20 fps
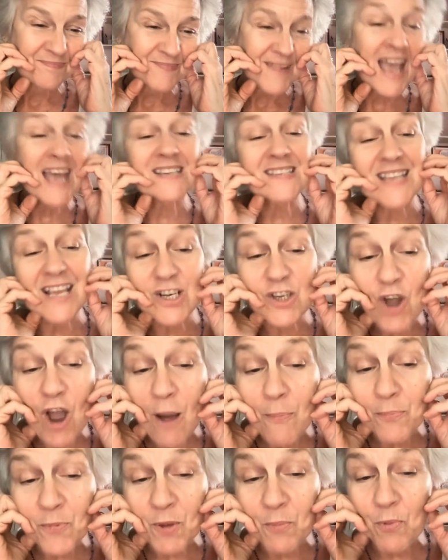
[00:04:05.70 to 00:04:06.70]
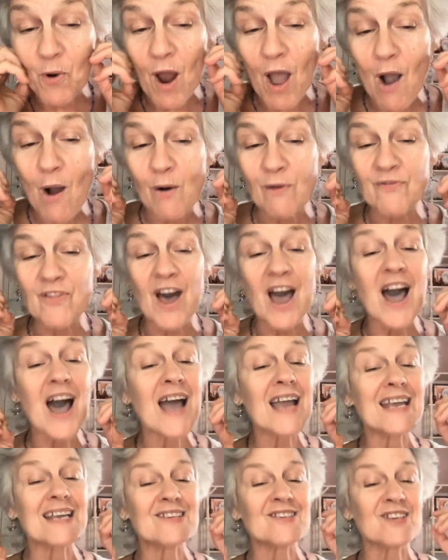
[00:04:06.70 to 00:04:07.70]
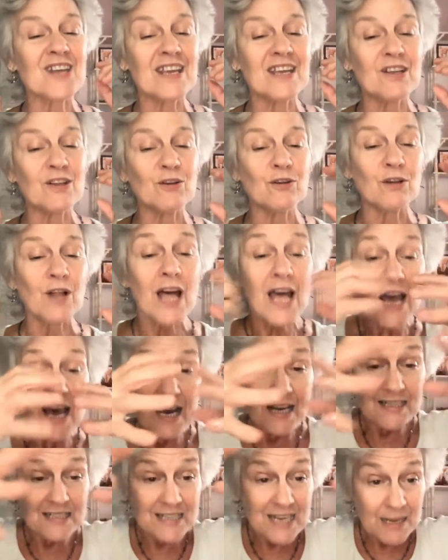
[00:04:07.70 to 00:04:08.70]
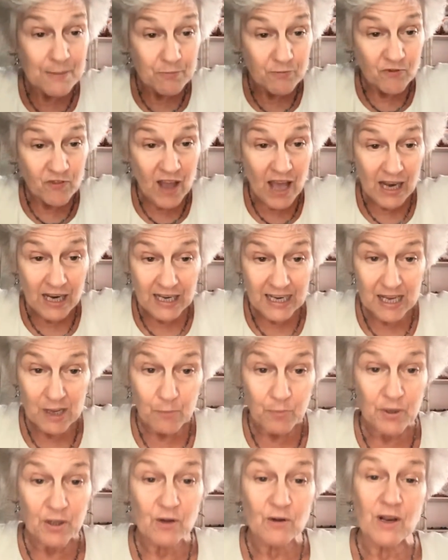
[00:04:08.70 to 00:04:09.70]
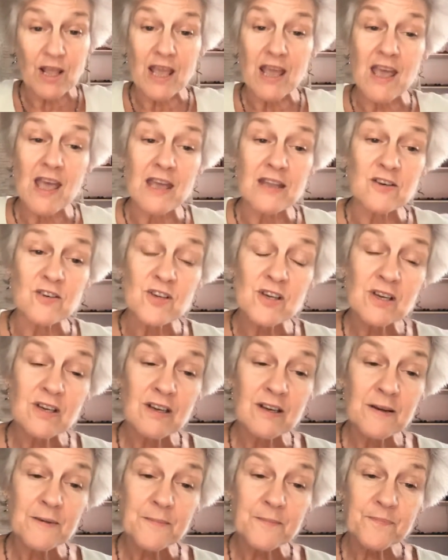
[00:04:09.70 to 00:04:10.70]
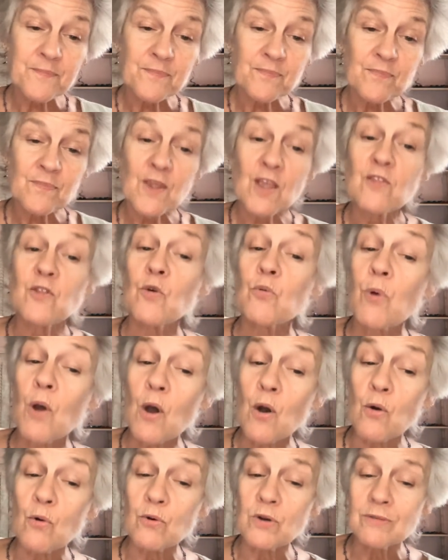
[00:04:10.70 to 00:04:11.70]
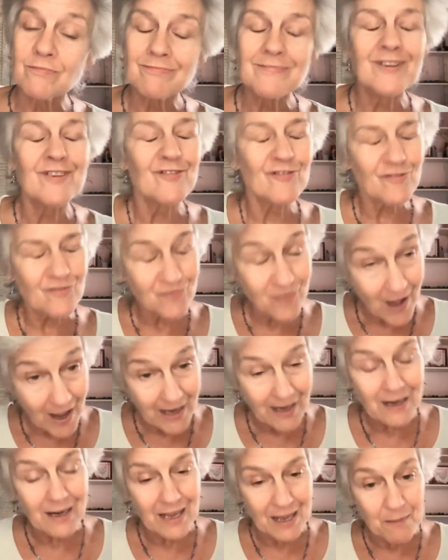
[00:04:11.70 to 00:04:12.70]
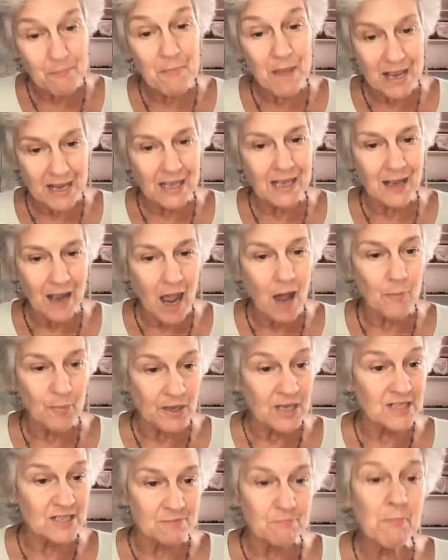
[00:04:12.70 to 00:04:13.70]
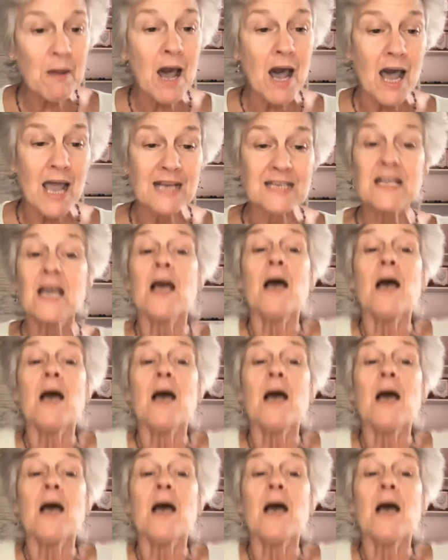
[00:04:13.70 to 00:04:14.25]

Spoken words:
As they topped the brow of the highest hill, a deep valley appeared ahead. The road, finally making up its mind,